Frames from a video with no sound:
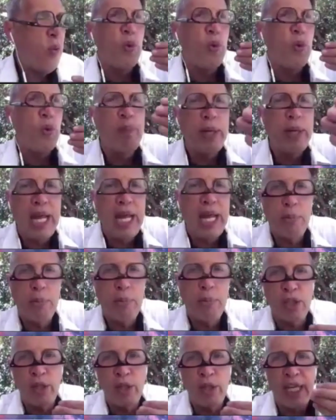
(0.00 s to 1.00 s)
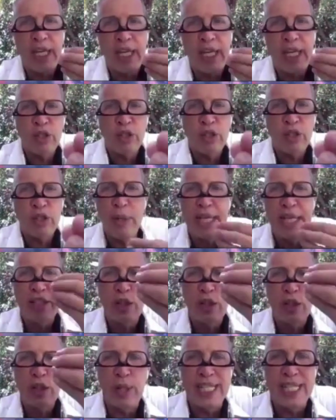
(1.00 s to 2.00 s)
we would be able to get so many
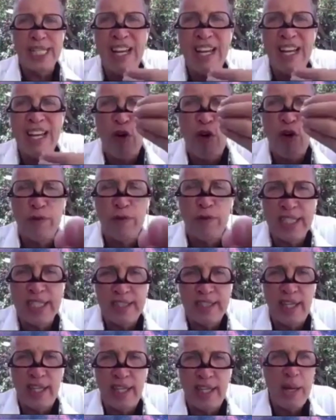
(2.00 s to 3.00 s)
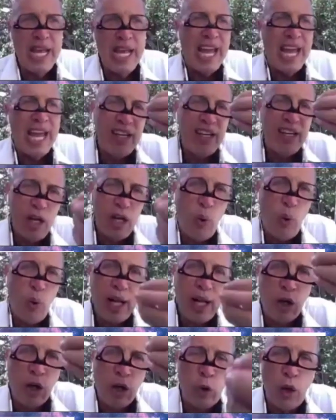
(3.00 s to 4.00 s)
students involved in STEM. And you know
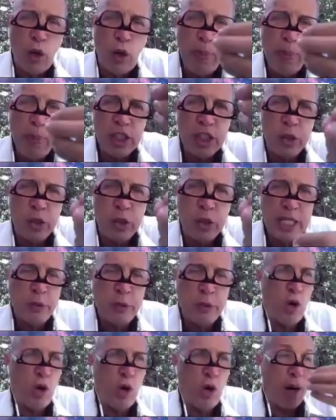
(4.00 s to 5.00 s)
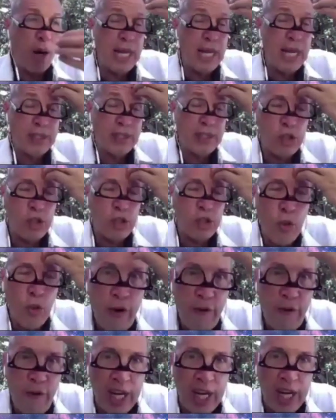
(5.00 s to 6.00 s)
what? A Colombian space program is a
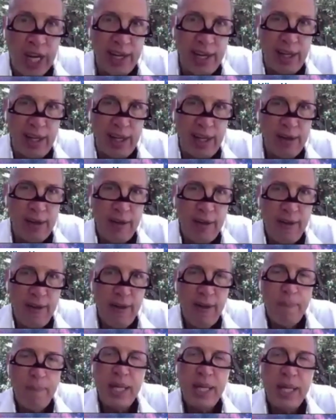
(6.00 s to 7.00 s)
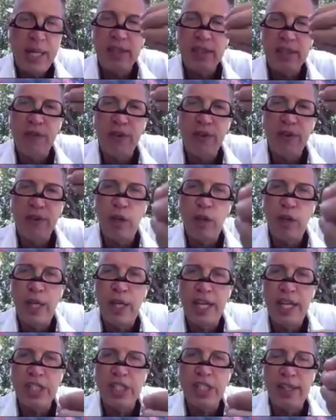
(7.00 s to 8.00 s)
terrific idea because of the
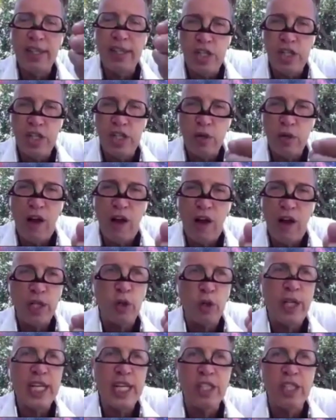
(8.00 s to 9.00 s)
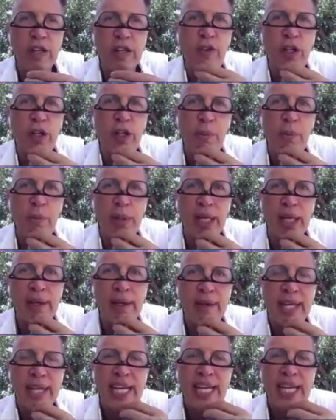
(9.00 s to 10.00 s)
location, the geographic location of Colombia.
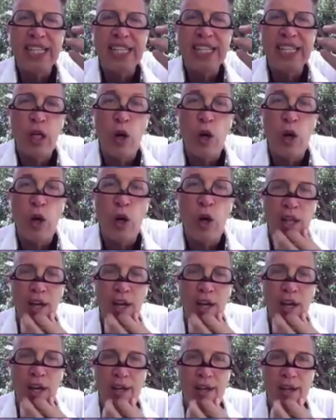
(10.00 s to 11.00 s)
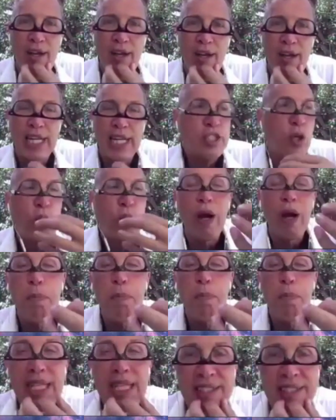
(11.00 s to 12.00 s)
It has a coastline. That's a
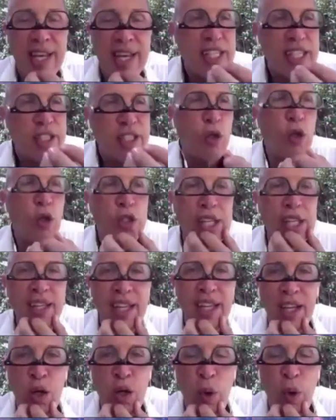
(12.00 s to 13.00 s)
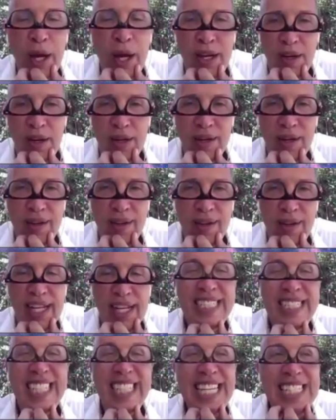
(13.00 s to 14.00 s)
great place. It's close to the equator.
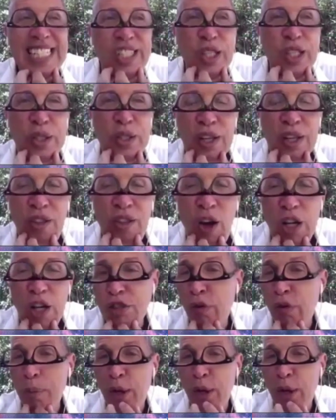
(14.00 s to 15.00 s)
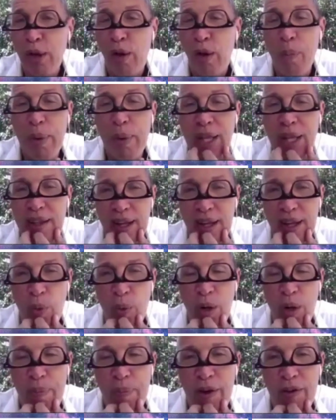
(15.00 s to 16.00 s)
It's easier to launch from Colombia than
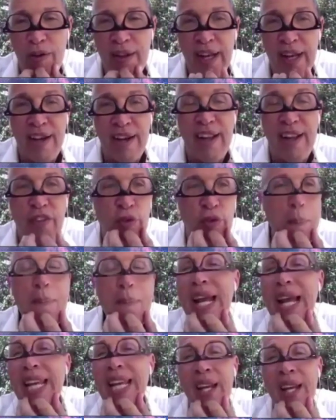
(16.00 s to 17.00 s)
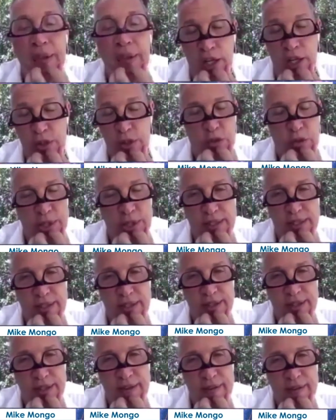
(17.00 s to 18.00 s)
it is from many other
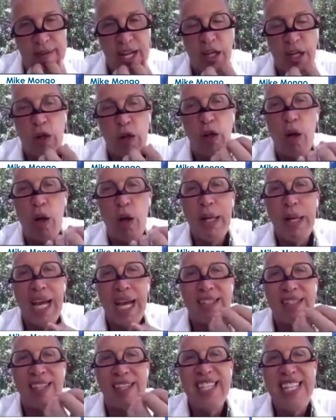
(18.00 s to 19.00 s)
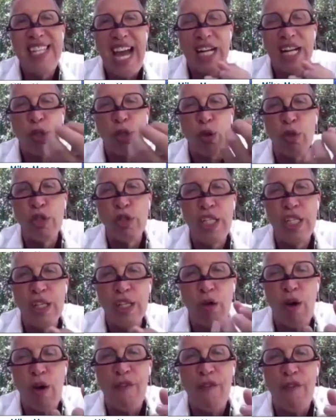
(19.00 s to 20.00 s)
countries. Colombia has a natural
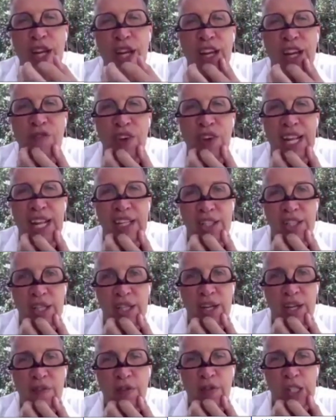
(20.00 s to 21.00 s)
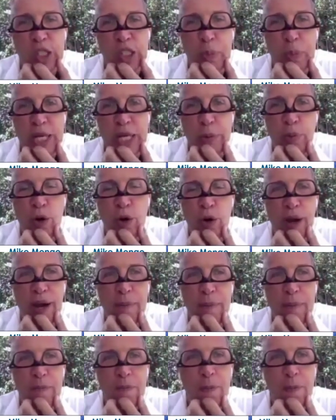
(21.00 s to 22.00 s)
geographic advantage for a space
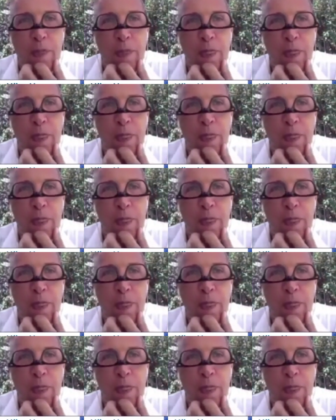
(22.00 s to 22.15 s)
program.